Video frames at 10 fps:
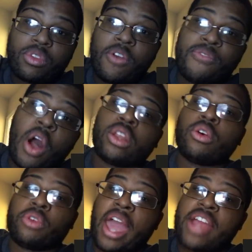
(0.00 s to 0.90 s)
follow
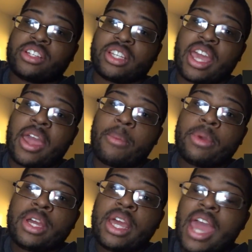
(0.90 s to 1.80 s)
Reaction Cam
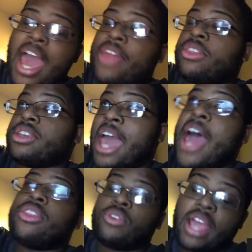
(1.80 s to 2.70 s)
at
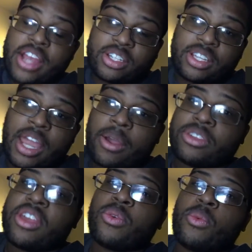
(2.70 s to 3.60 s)
at the Reaction Cam because
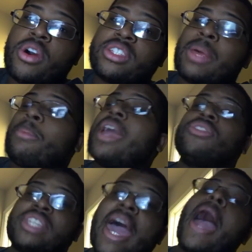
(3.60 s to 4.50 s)
they're the ones that made
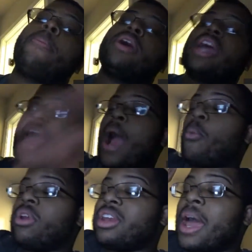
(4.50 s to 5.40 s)
this app. I
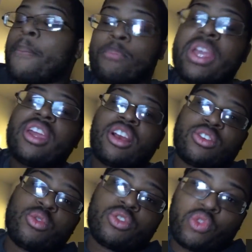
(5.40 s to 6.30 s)
would not be here
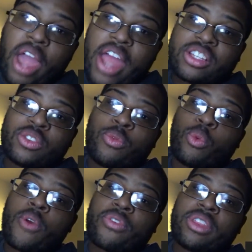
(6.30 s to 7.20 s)
doing these reactions if it
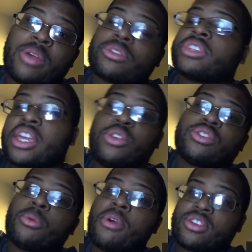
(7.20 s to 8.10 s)
weren't for them. So thank you
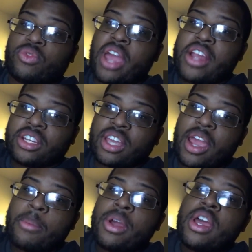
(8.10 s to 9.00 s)
so much, Reaction
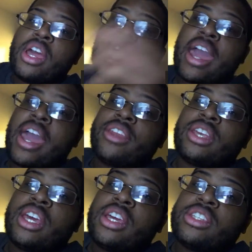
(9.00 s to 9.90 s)
Cam, and
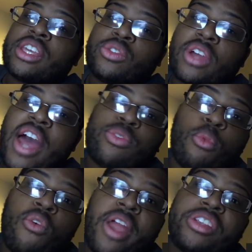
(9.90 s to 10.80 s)
stay tuned, guys, for
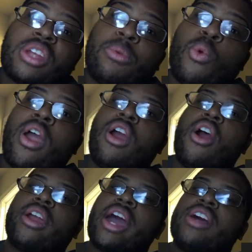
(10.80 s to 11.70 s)
more reactions coming your way.
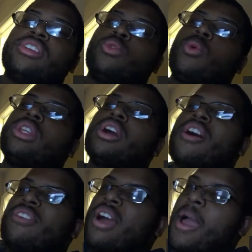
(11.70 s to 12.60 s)
All right, guys, one
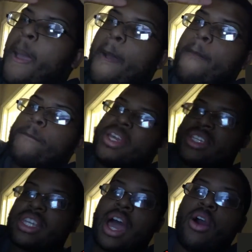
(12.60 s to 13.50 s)
love,
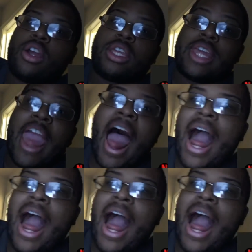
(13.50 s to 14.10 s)
peace out. Yeah.